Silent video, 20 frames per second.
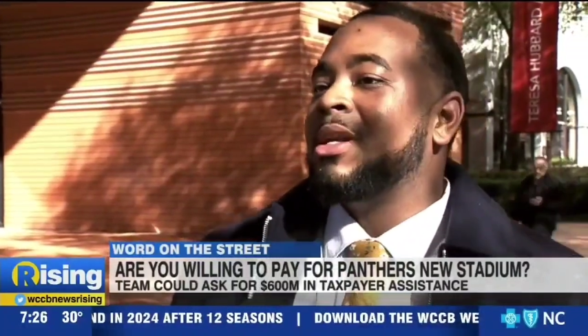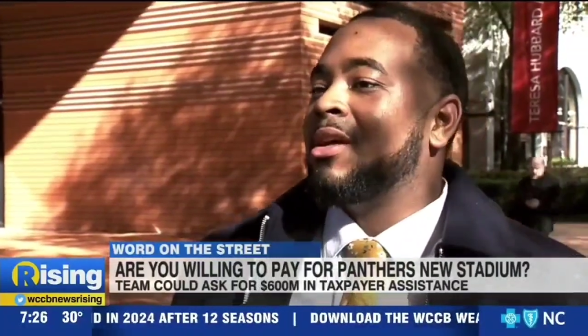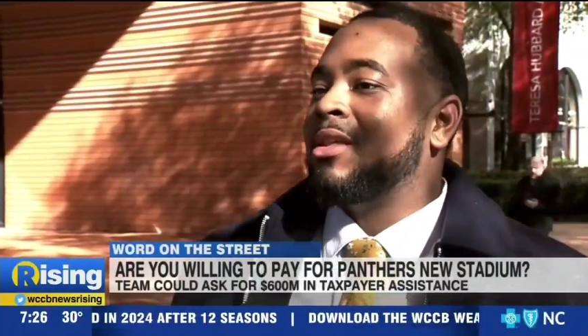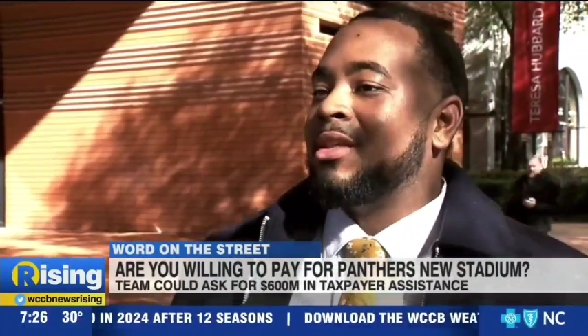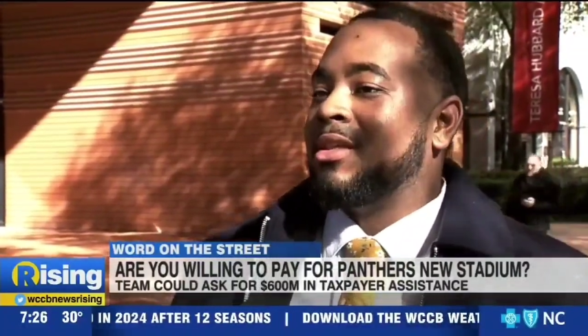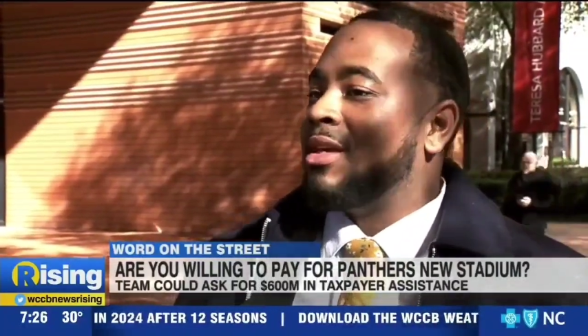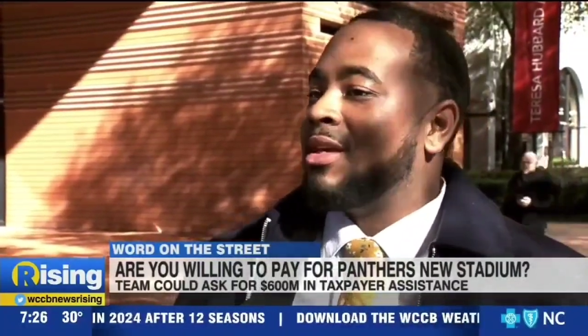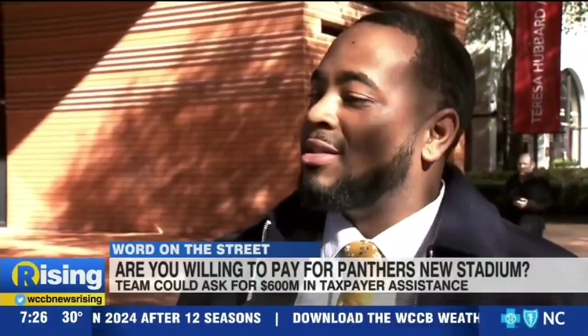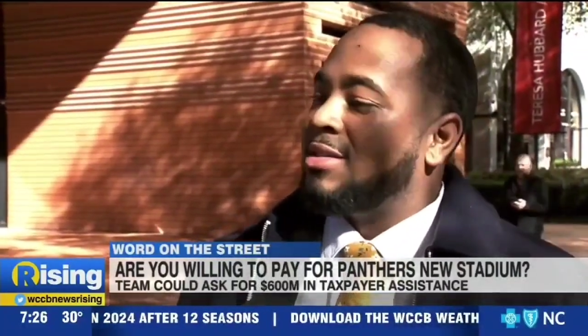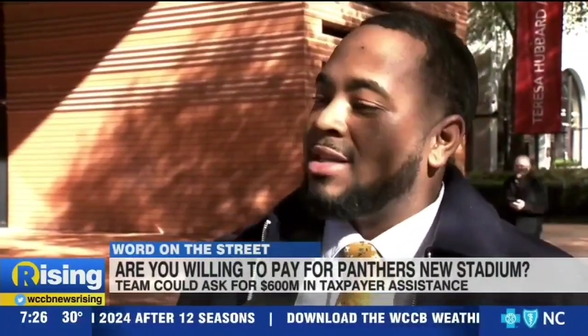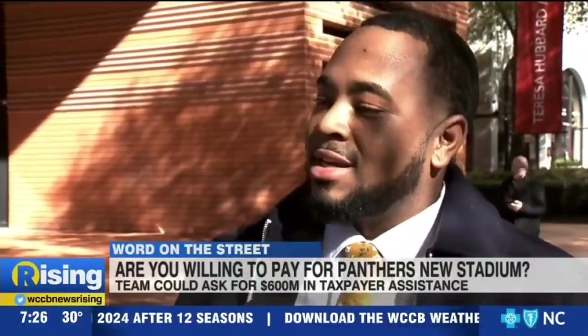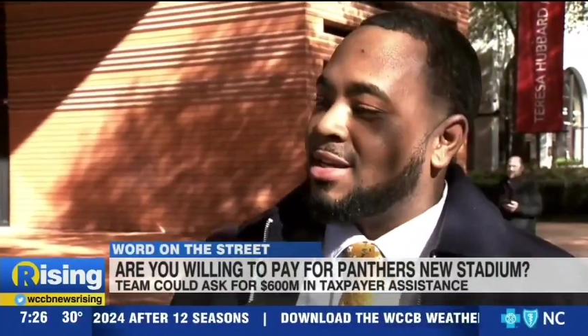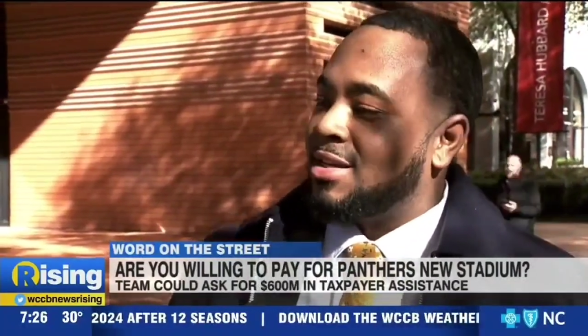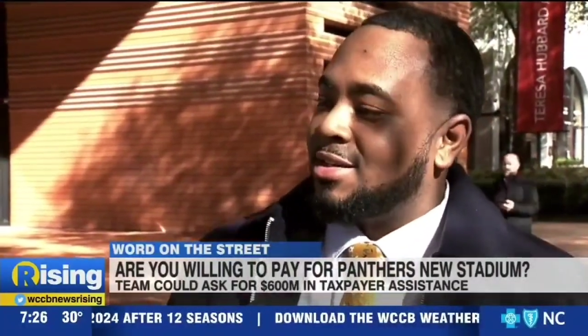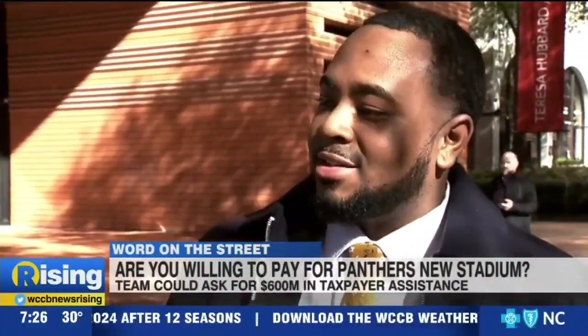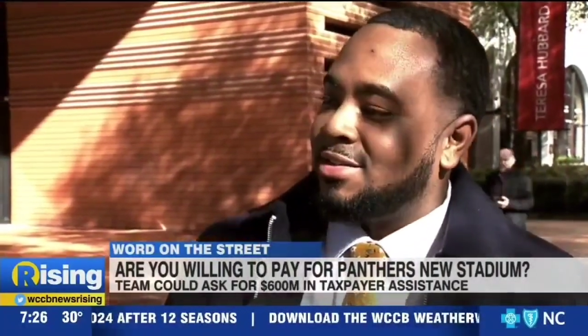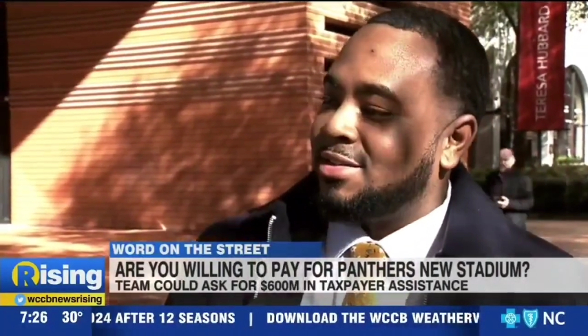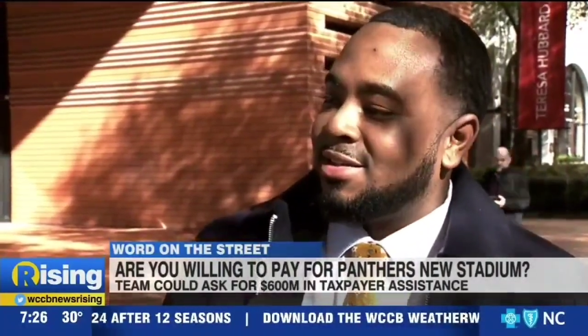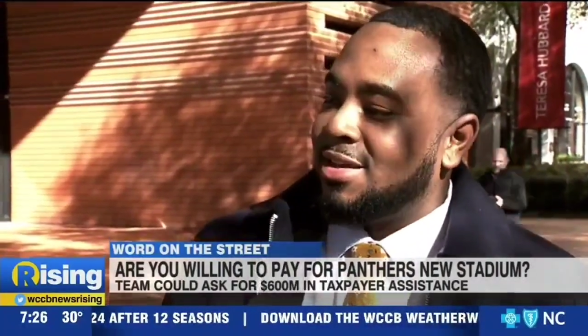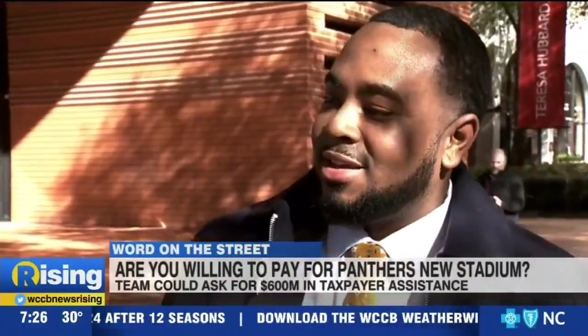many other things they
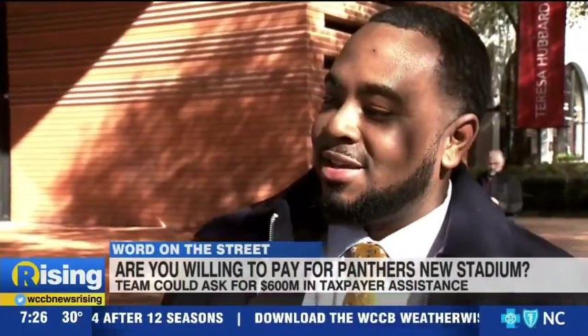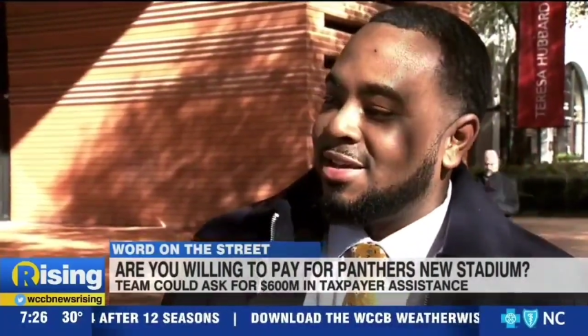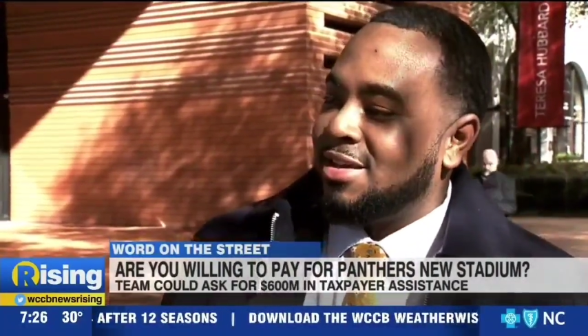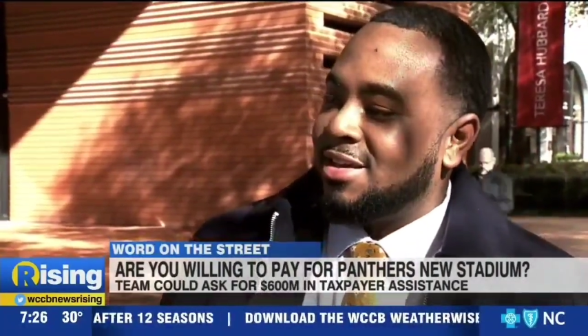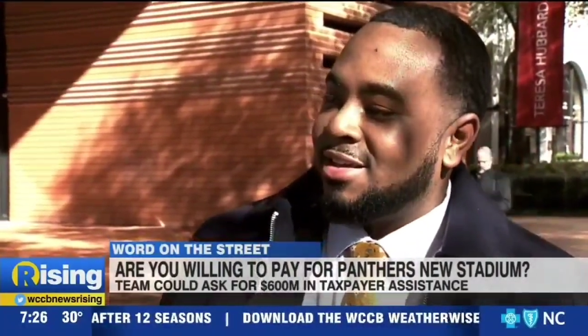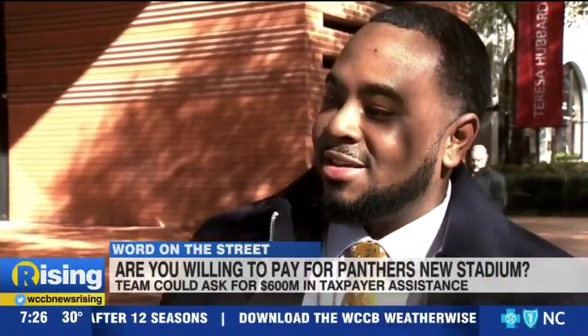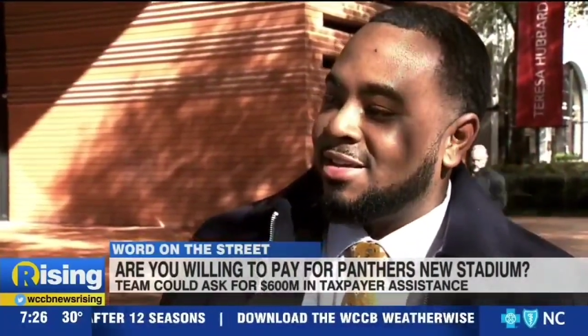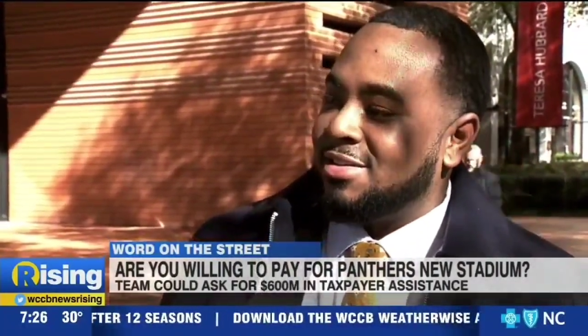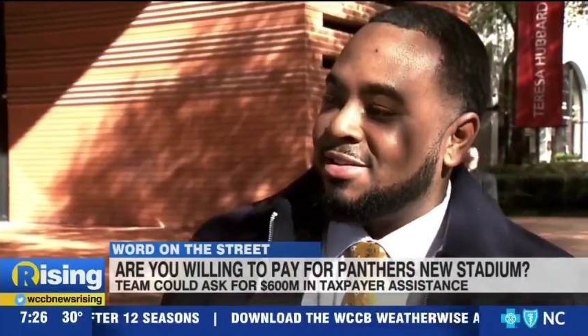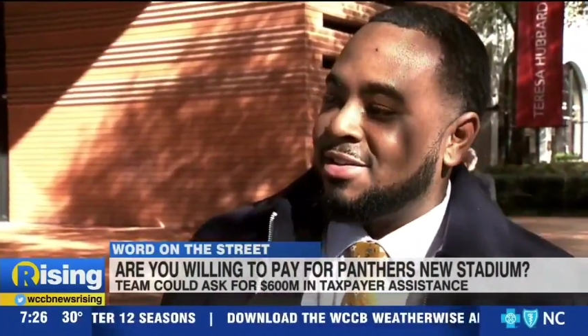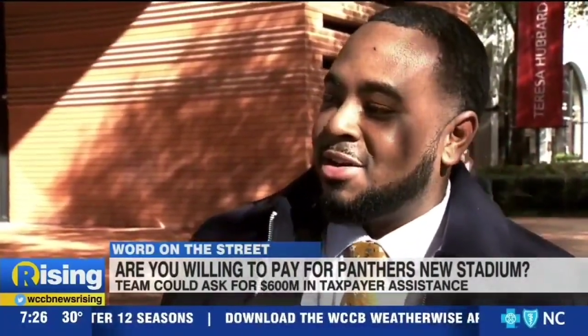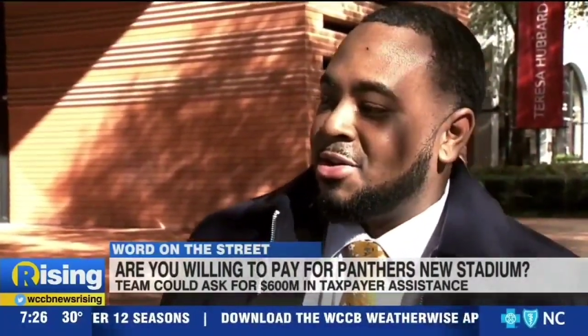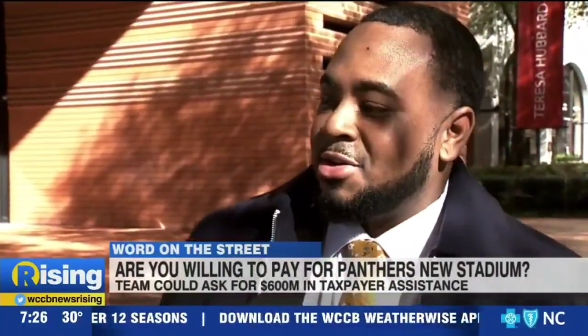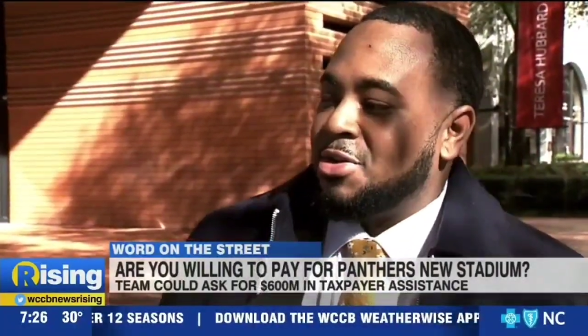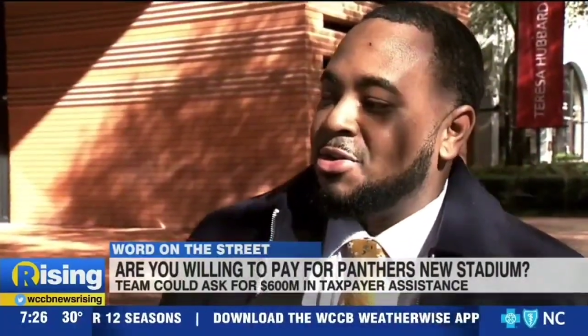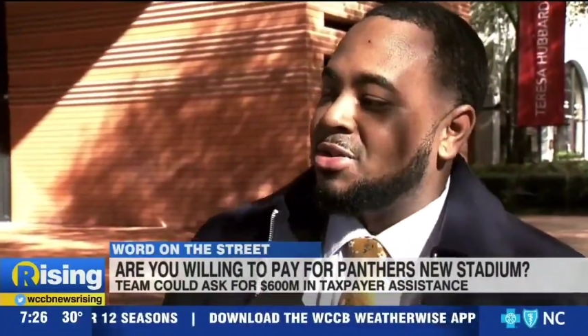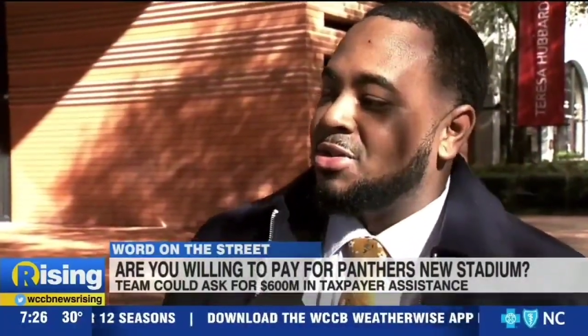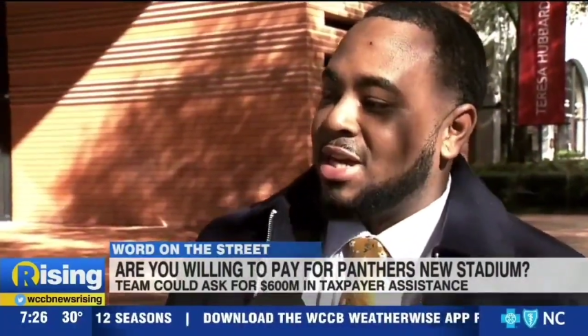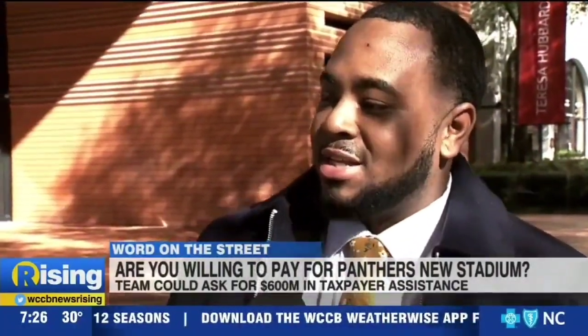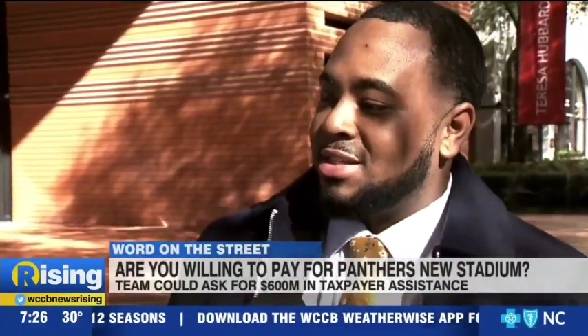can, you know,
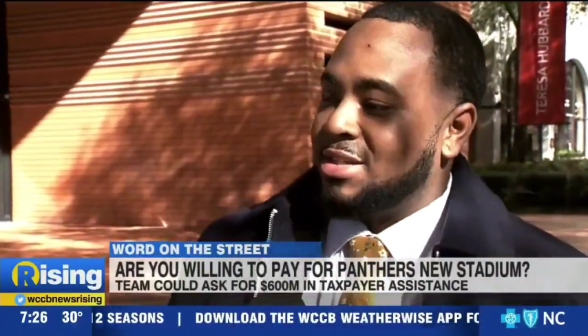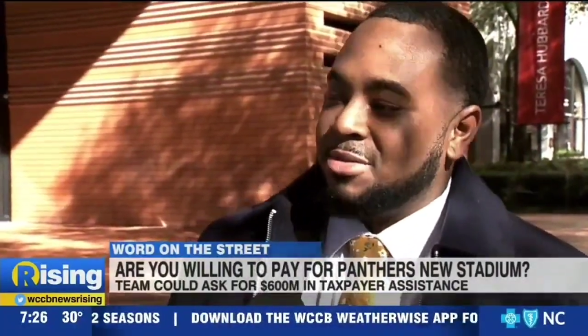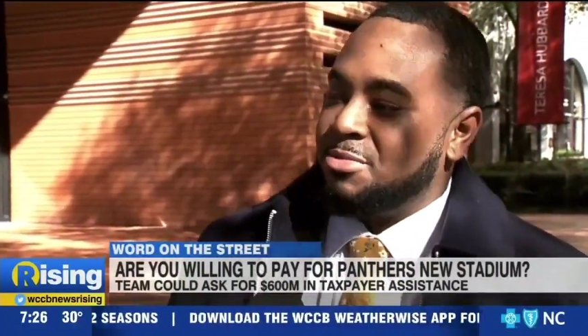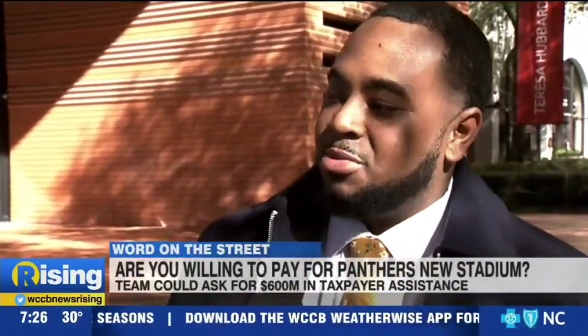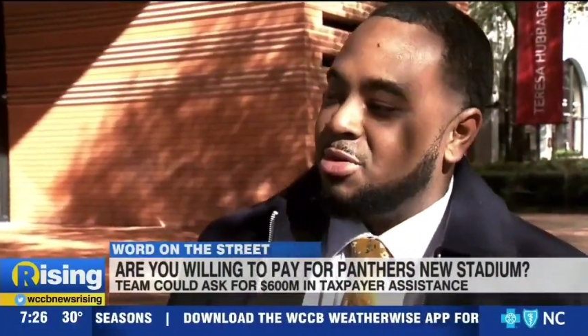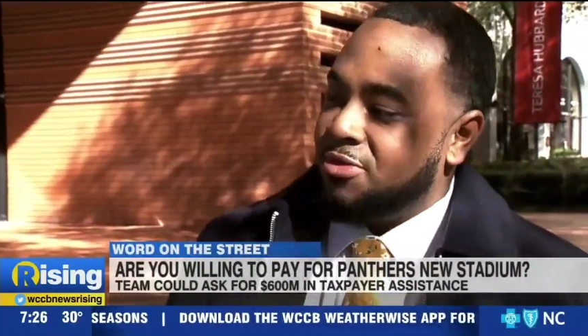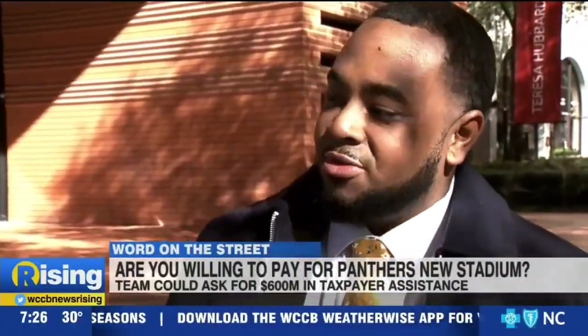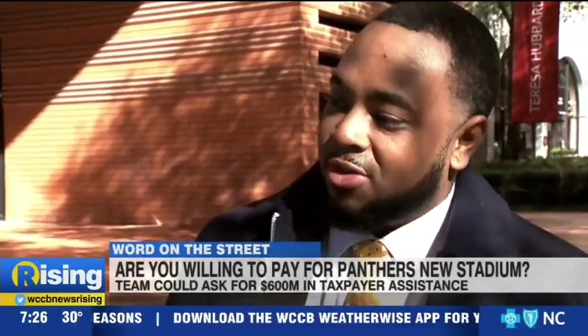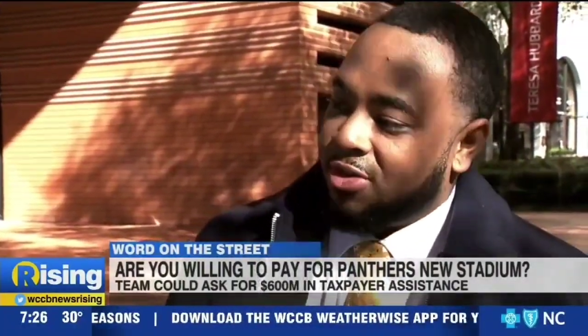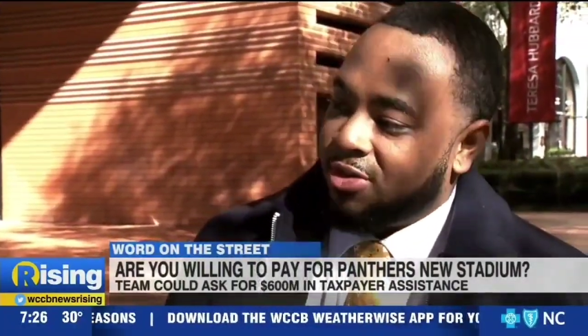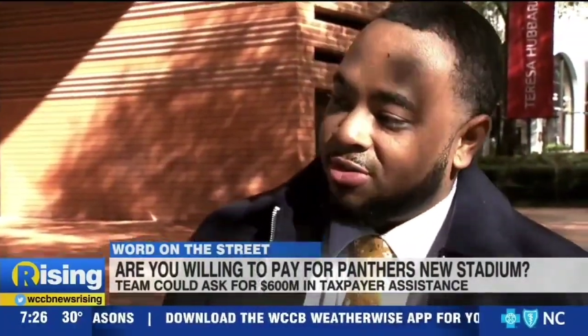use that to improve